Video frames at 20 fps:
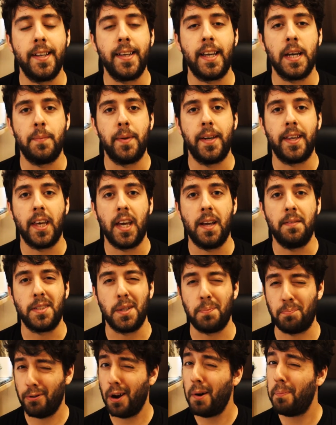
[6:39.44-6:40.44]
I didn't get many games.
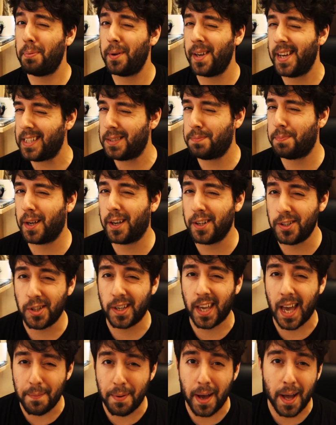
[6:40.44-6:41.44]
It probably is because you
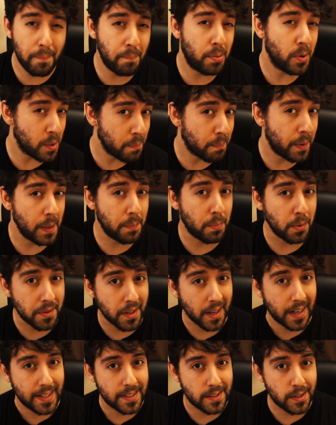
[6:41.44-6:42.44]
kept headbutting people in
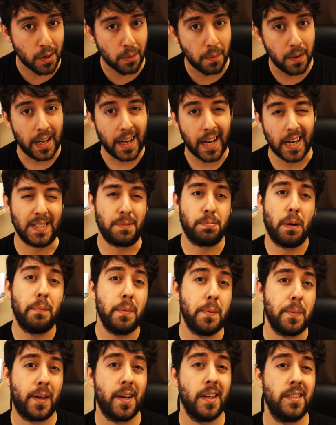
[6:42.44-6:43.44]
Nolito, and it's
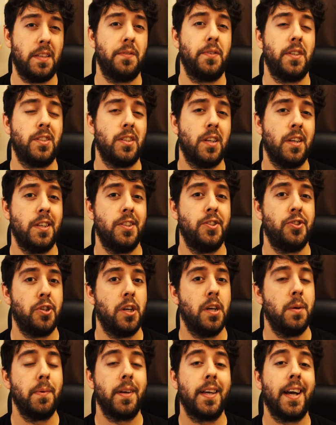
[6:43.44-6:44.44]
probably because of a certain
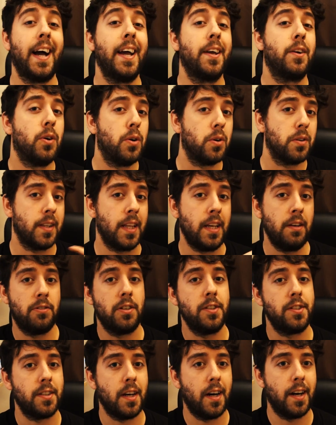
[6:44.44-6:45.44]
German guy called
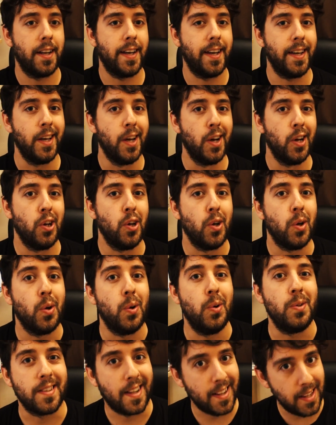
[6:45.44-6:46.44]
Leroy Sané,
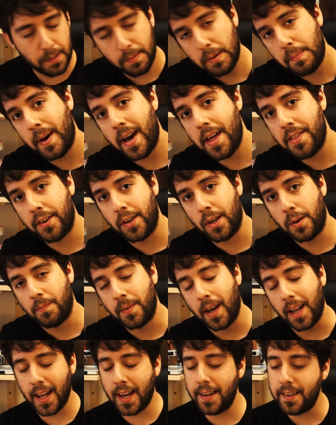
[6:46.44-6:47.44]
who's a little bit better than you.
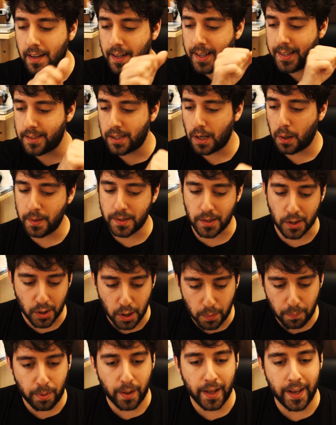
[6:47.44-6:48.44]
I like Nolito. He's a
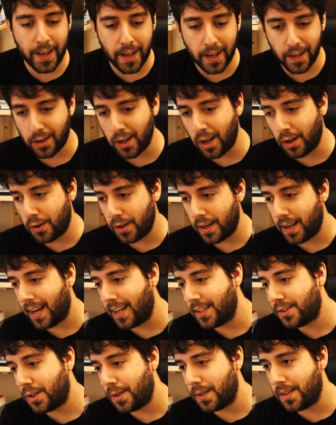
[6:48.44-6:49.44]
good player. He's got a good
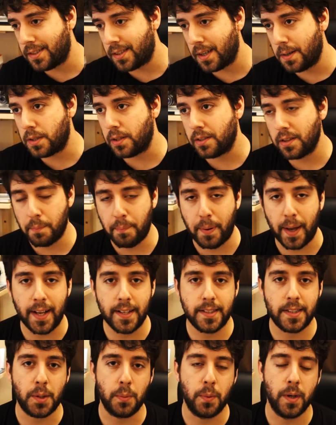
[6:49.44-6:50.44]
attitude in terms of on the
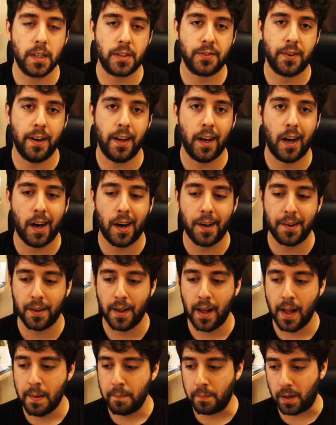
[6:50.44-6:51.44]
pitch. He works very hard.
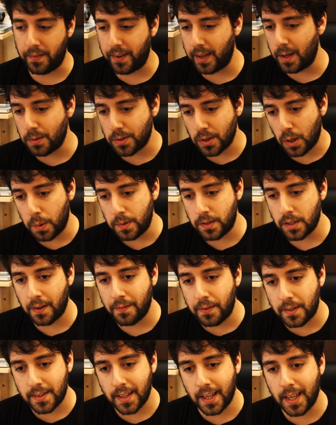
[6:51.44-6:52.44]
But I think it was always
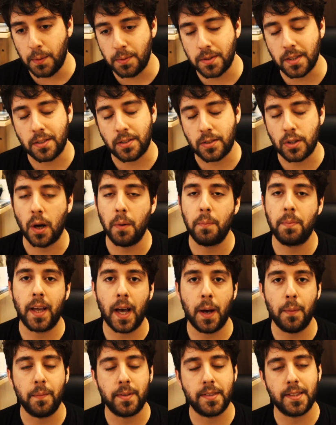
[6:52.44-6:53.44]
obvious that he was a
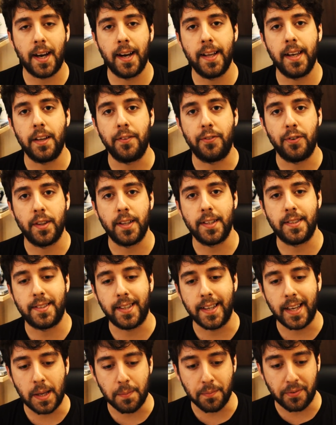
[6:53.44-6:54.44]
stopgap signing for this
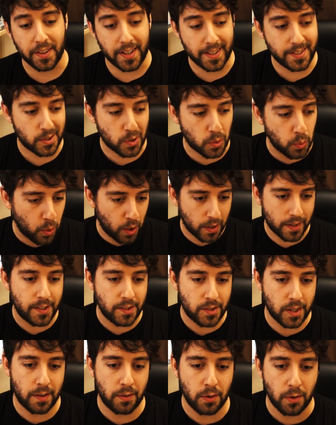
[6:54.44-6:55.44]
team, for this squad
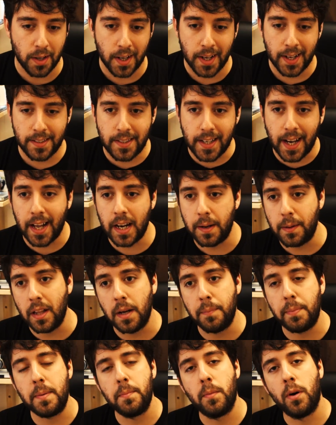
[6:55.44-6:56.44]
in general, to add a
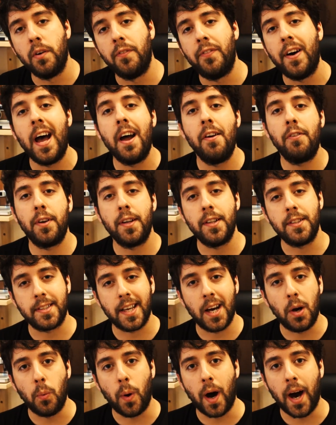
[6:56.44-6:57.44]
little bit more variance
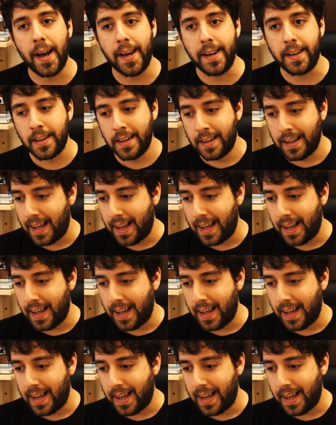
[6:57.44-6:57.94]
out wide.